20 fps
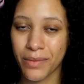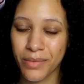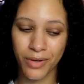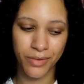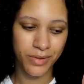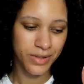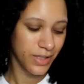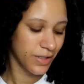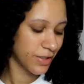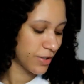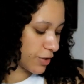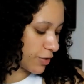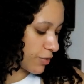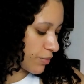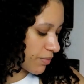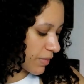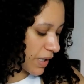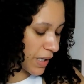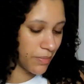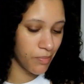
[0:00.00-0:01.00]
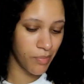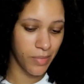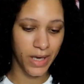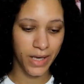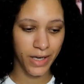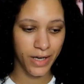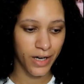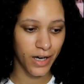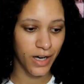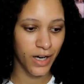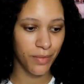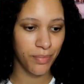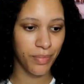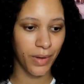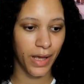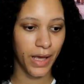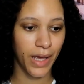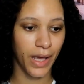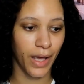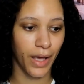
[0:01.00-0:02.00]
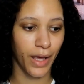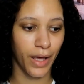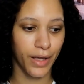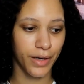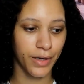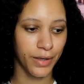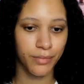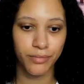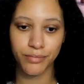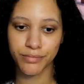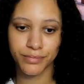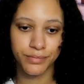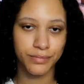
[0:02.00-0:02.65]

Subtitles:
I'm going to do my makeup and